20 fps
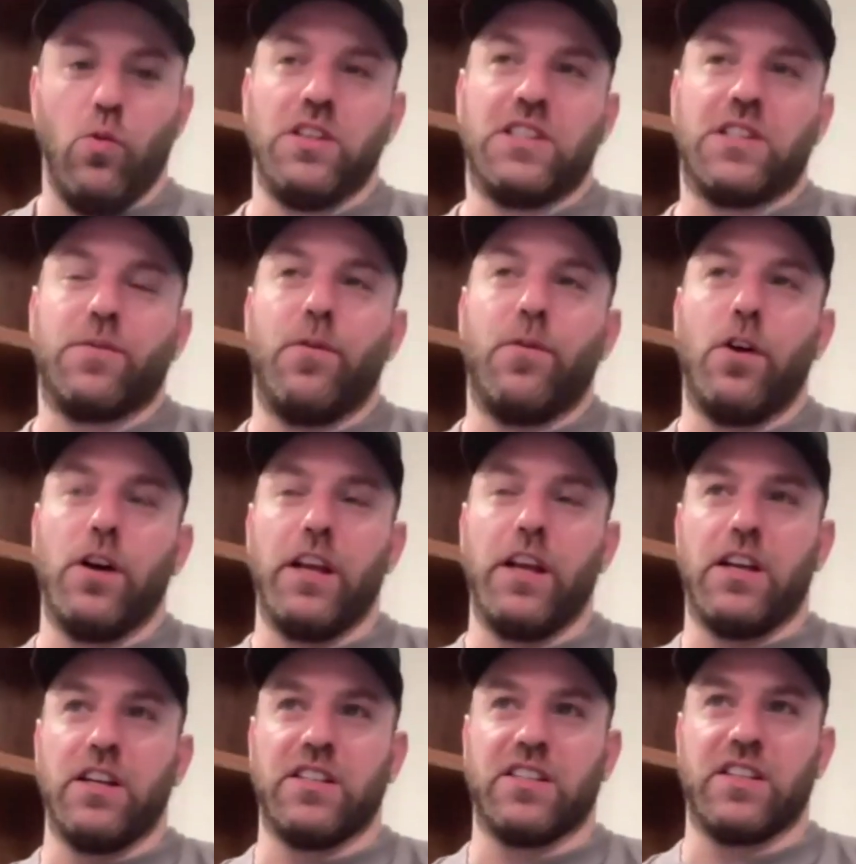well, it's
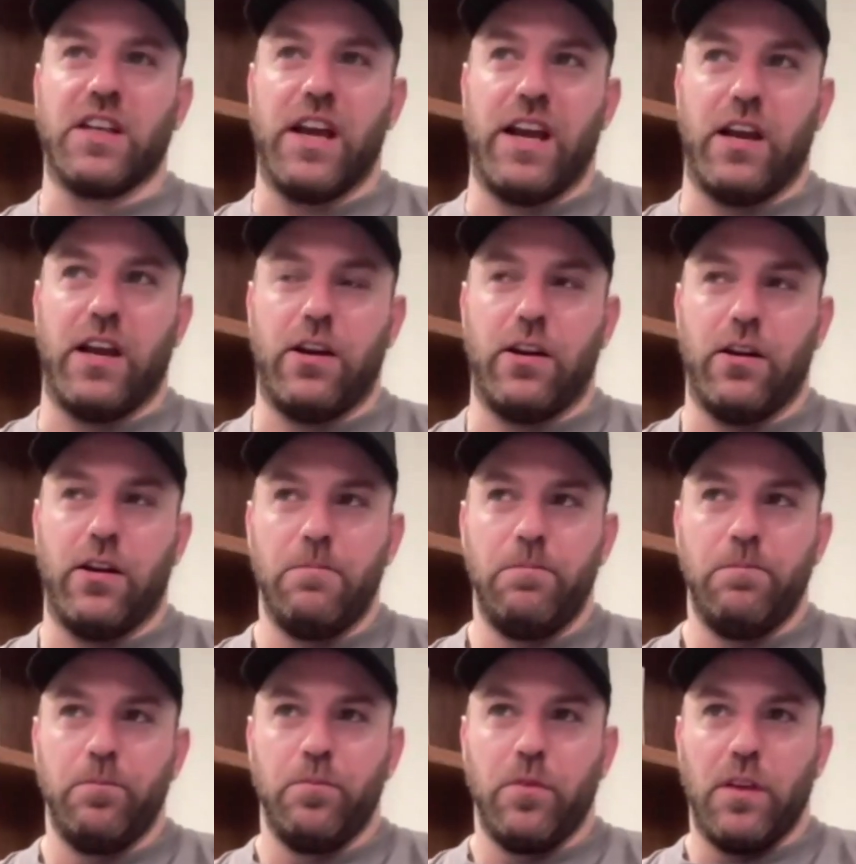funny because like
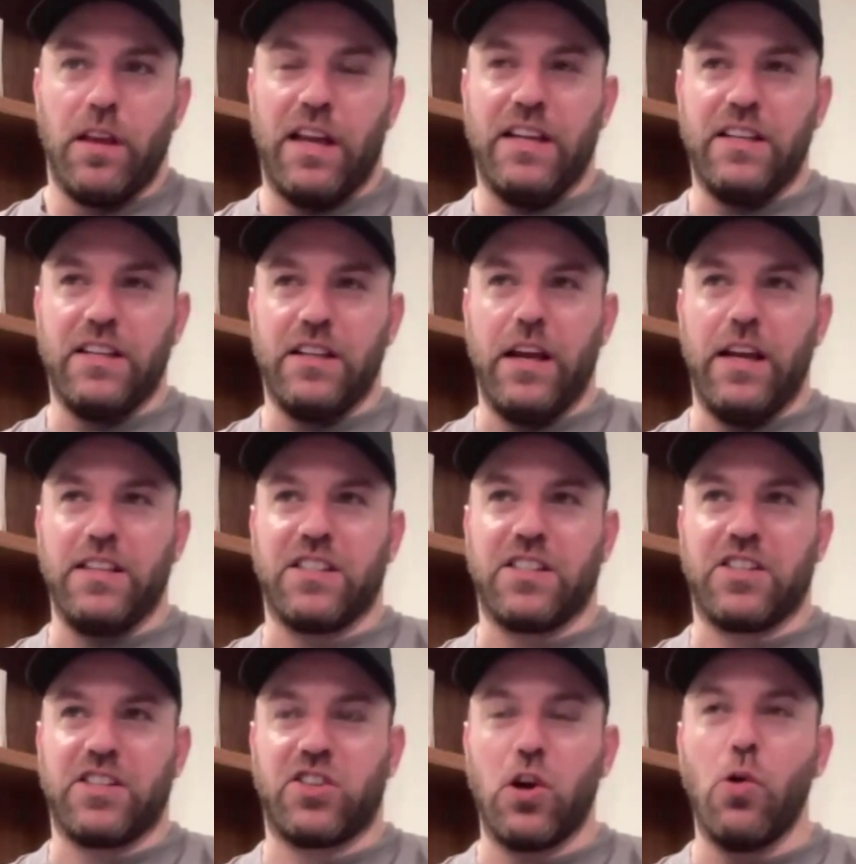
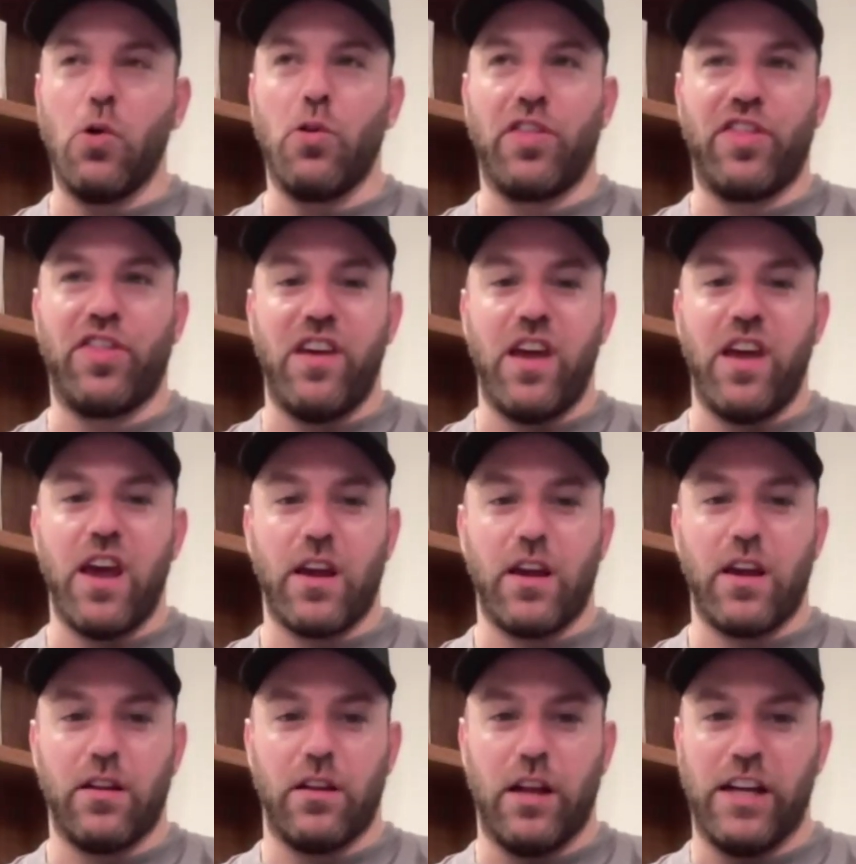it's so
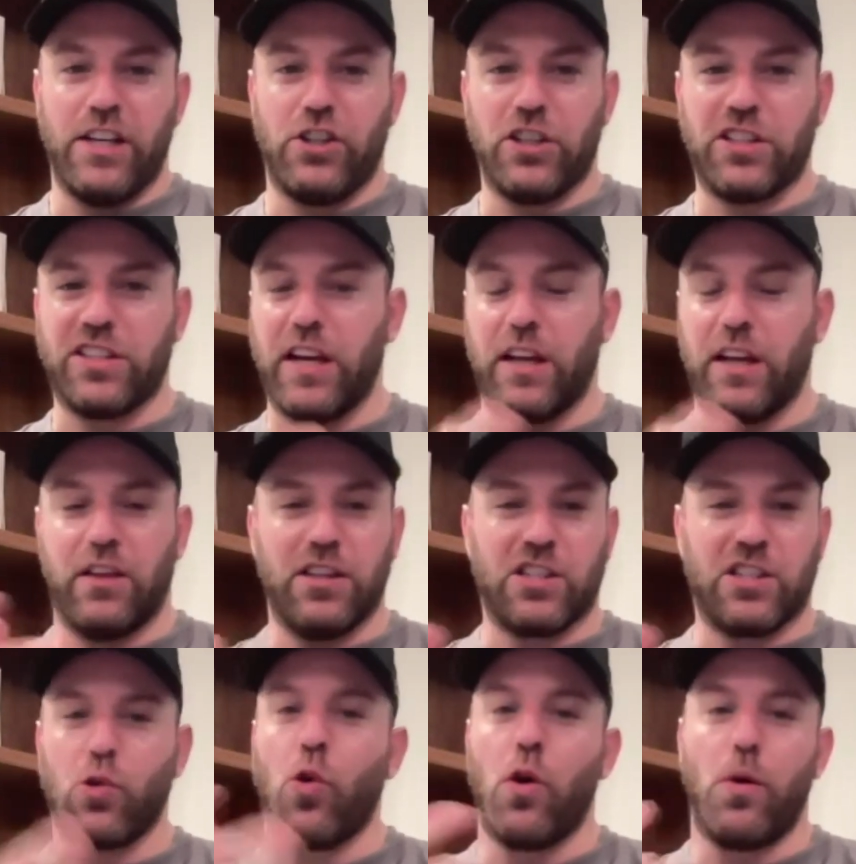thick, like just like
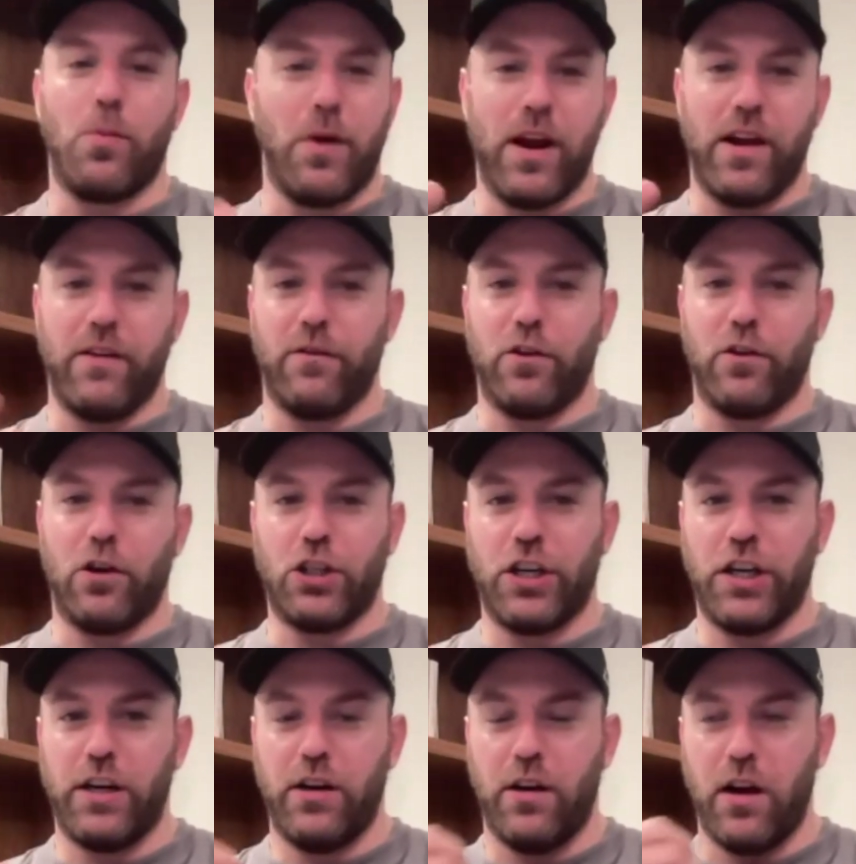the store brand
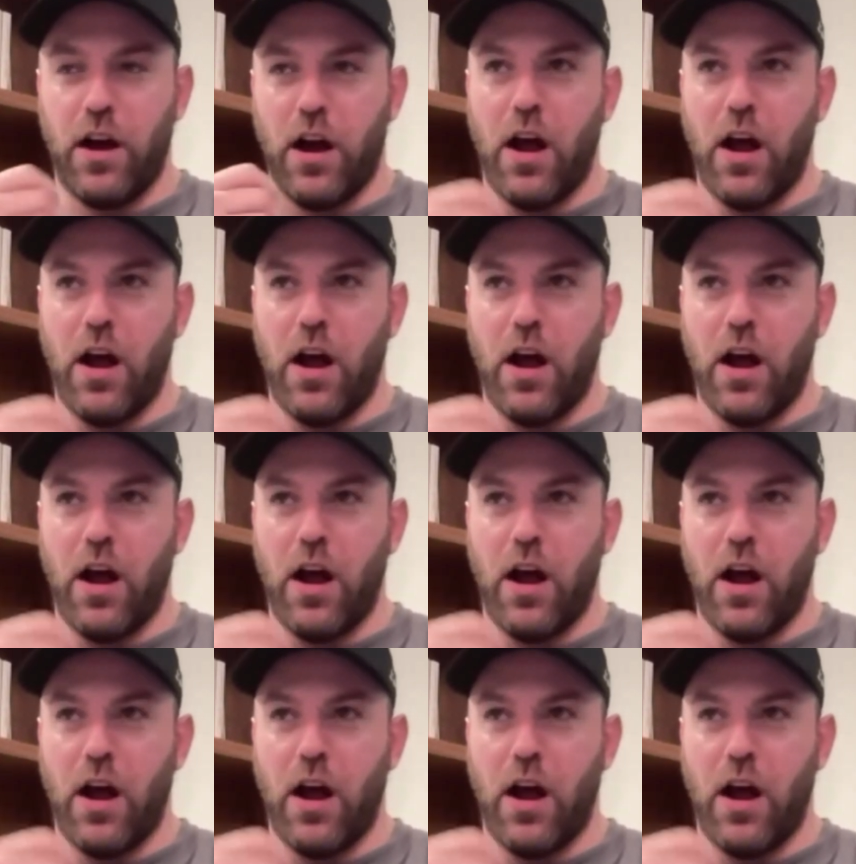version.